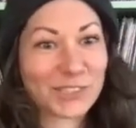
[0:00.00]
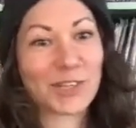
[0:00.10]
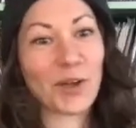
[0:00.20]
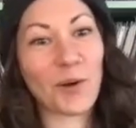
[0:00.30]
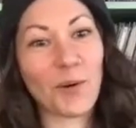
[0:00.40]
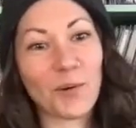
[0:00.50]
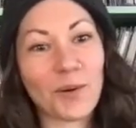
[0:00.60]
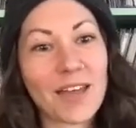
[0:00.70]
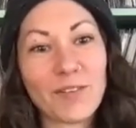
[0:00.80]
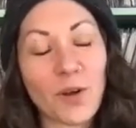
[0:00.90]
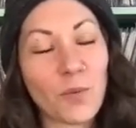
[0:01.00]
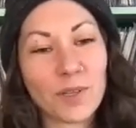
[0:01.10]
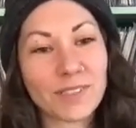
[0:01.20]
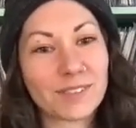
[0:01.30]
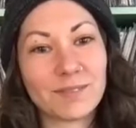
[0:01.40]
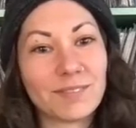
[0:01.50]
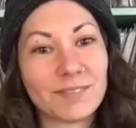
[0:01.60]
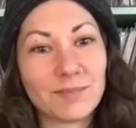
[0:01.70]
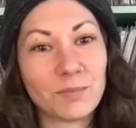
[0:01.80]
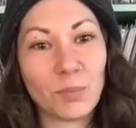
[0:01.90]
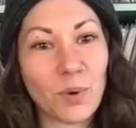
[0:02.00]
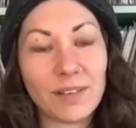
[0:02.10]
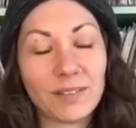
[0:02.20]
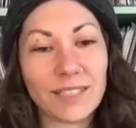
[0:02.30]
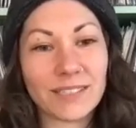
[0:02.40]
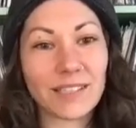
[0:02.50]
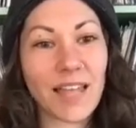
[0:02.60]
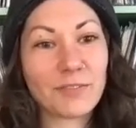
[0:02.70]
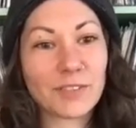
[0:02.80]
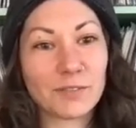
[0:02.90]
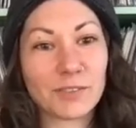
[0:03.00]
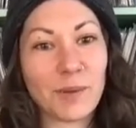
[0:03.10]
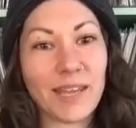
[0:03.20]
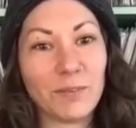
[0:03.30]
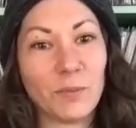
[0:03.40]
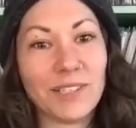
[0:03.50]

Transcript: So oh, I don't oh, know what's what. Yeah, sure is this.